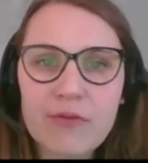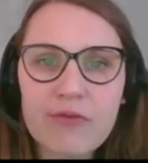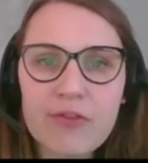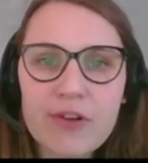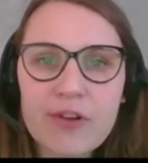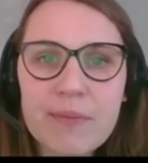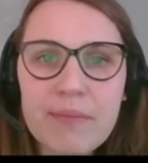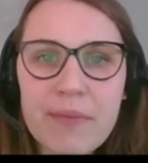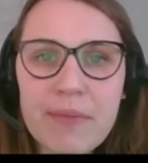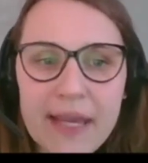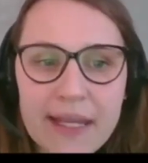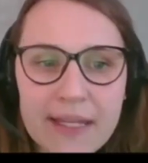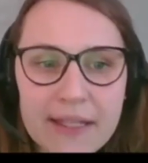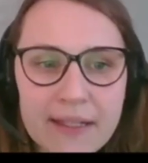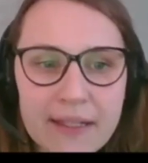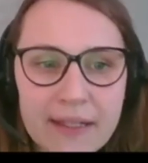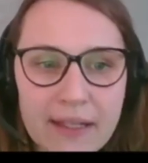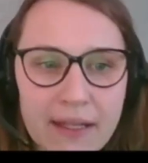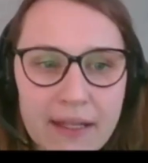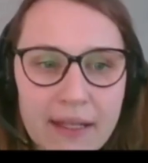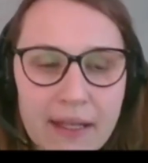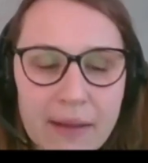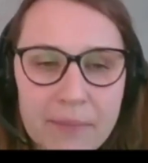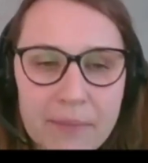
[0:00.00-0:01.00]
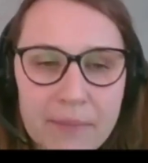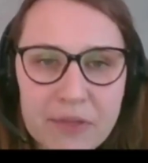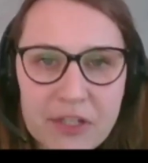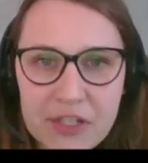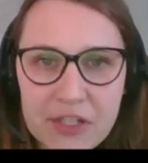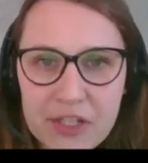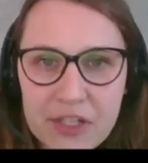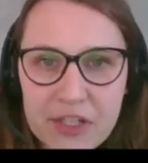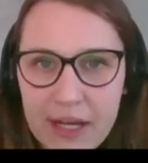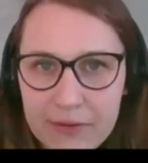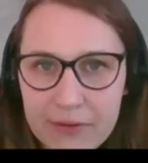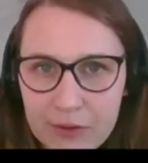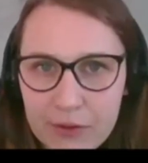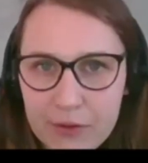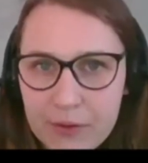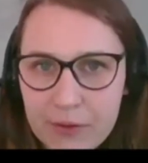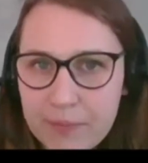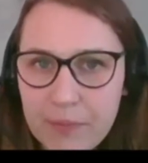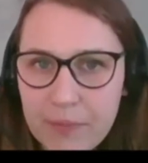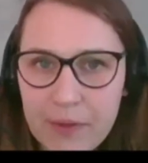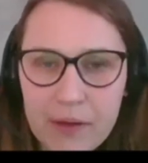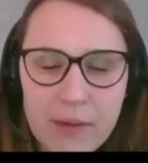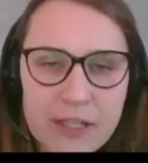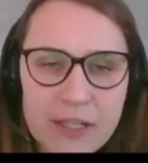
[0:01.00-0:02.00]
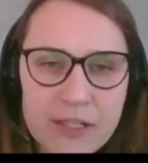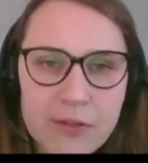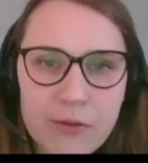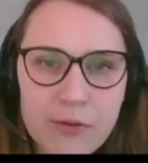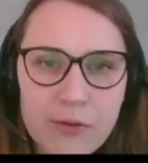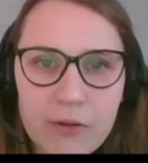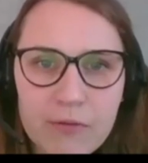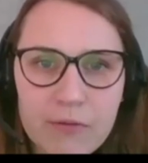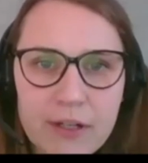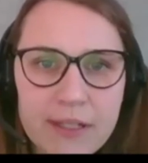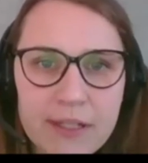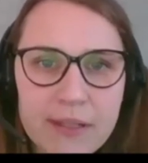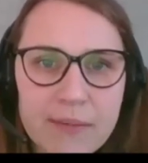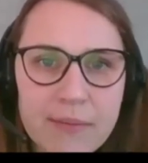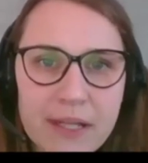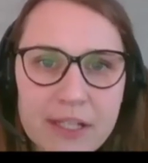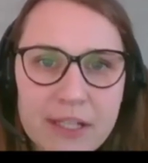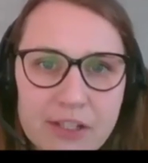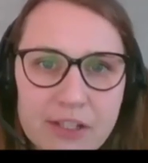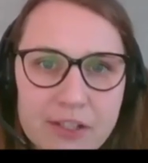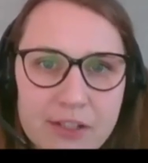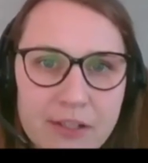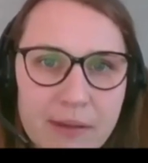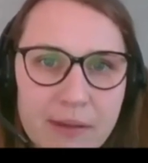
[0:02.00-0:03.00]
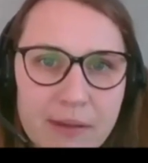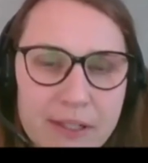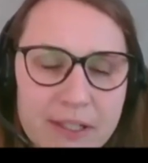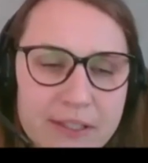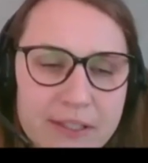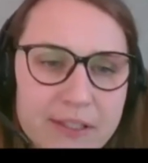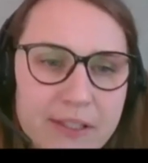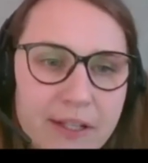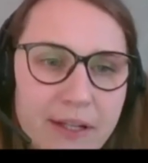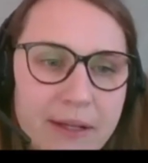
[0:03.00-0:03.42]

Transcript: three main media, as you already mentioned a bit,